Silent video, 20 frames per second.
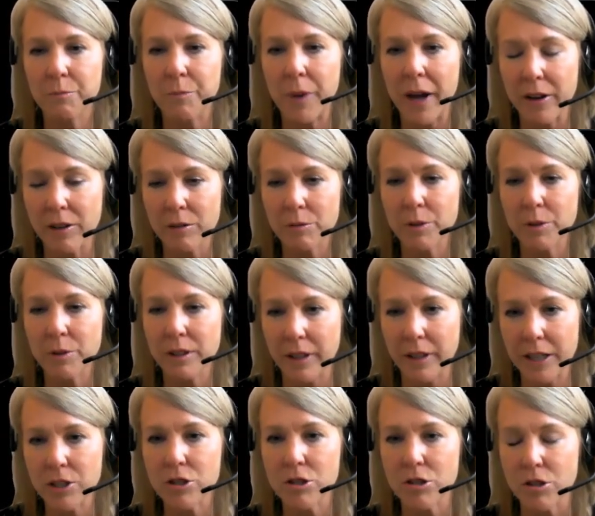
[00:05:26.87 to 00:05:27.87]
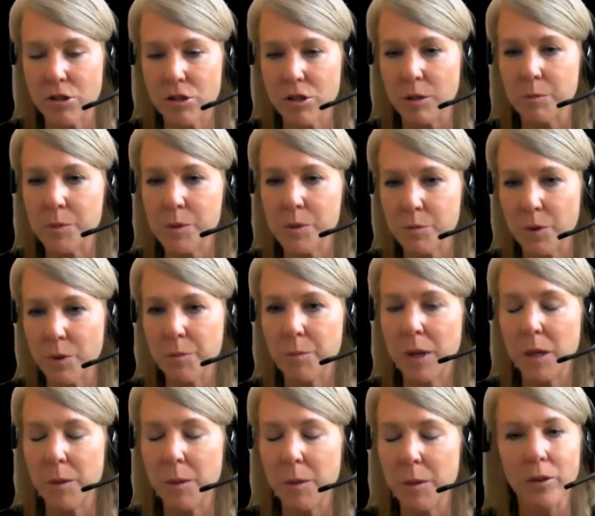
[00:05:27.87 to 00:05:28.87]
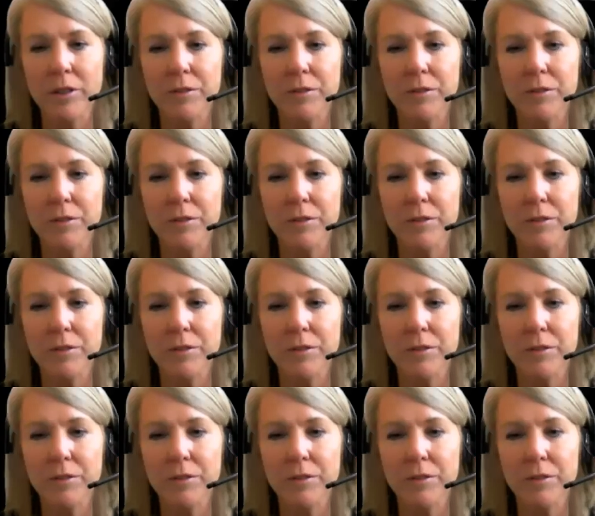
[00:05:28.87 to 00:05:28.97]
better relationships with people,